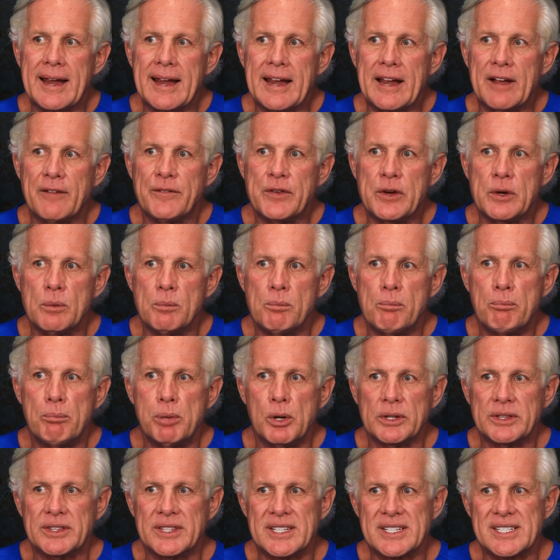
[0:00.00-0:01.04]
If you
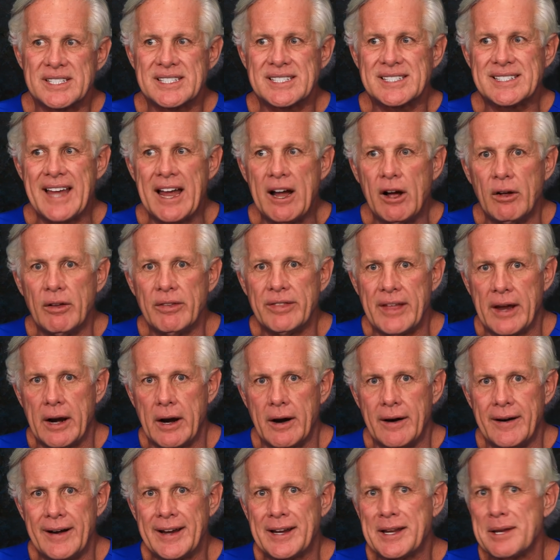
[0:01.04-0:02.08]
put the cell
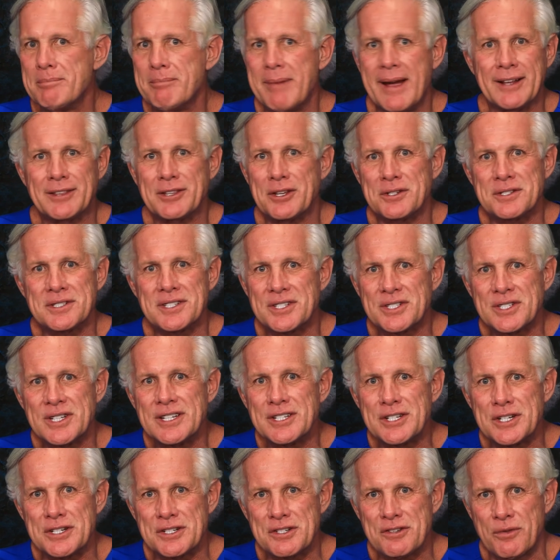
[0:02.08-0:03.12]
there, it can make those
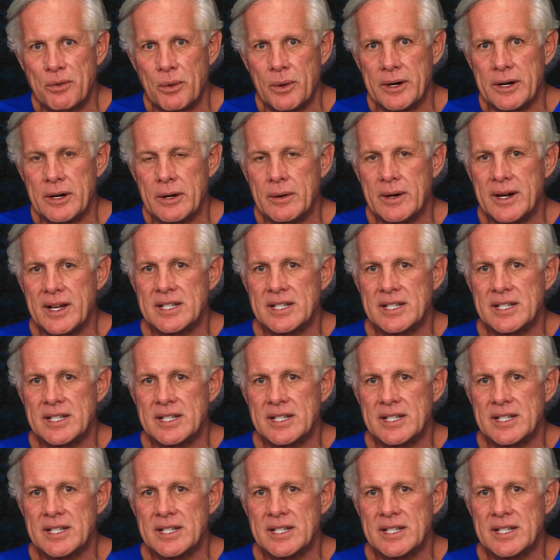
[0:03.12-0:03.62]
decisions for you.